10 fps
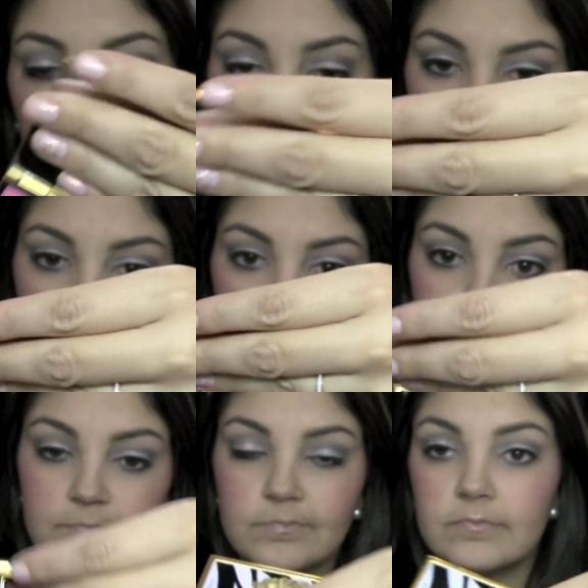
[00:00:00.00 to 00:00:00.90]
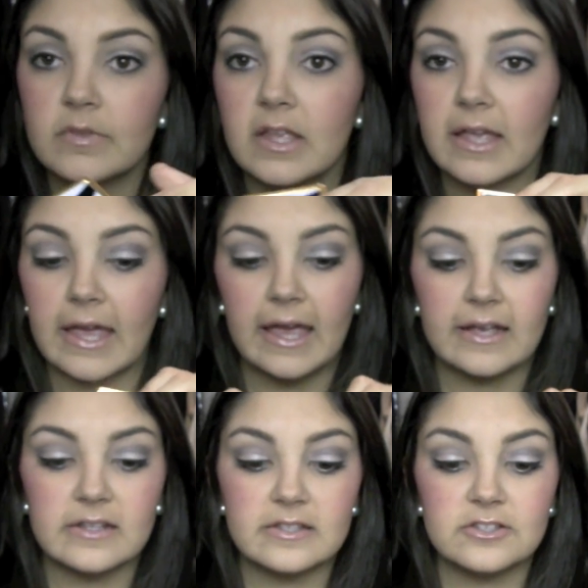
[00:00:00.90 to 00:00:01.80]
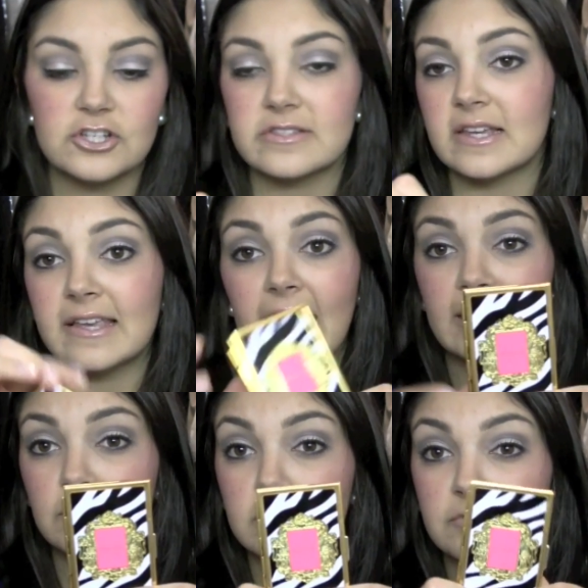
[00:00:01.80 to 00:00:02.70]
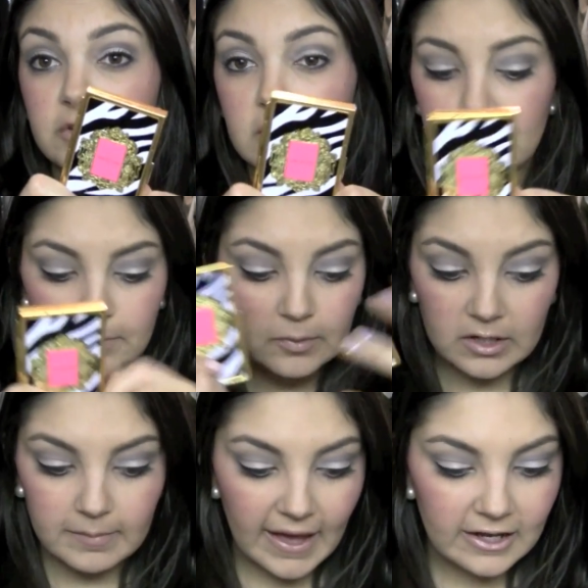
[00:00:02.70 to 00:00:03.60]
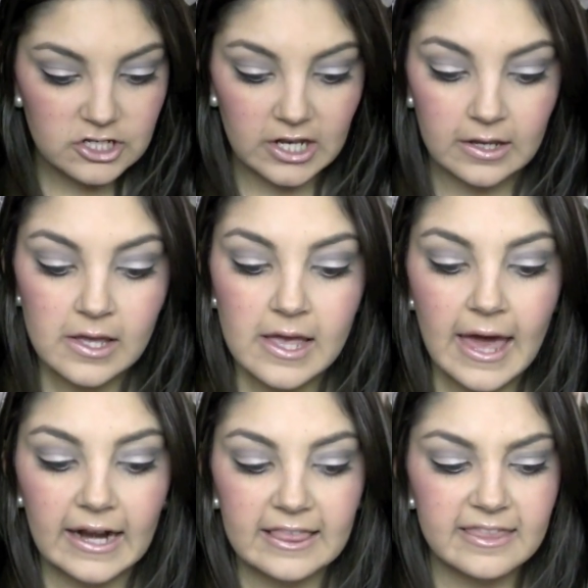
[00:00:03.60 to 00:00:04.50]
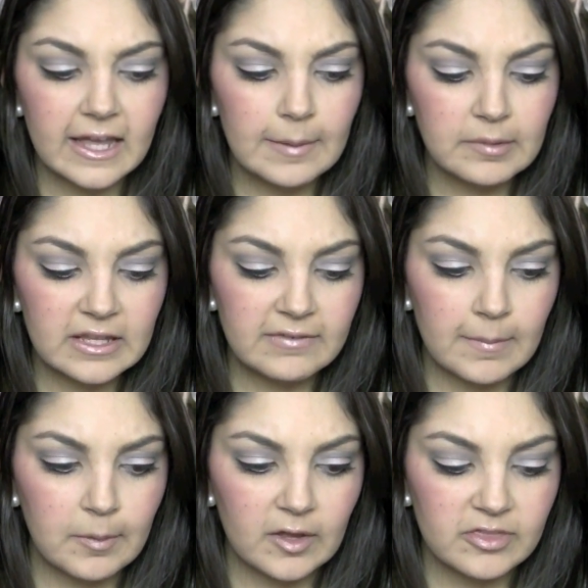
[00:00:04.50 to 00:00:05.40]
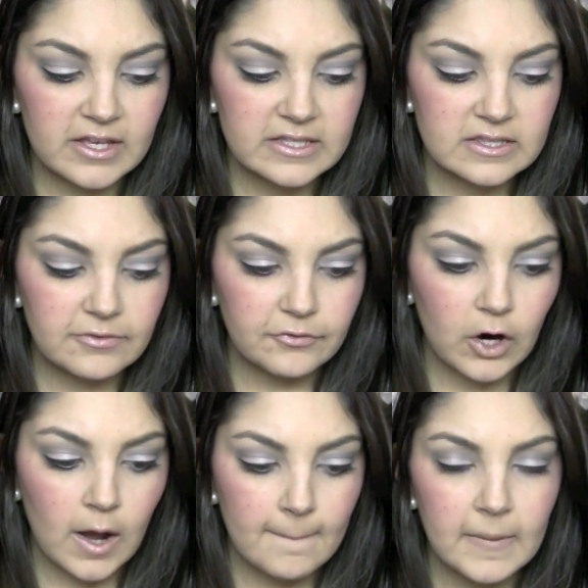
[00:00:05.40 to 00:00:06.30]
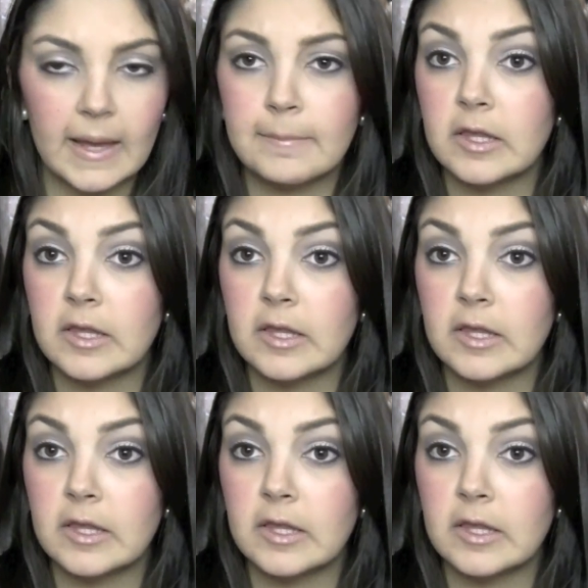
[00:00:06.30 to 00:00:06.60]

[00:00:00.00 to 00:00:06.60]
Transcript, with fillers: Um, and just, again, really pretty packaging. And I think I believe I bought this from a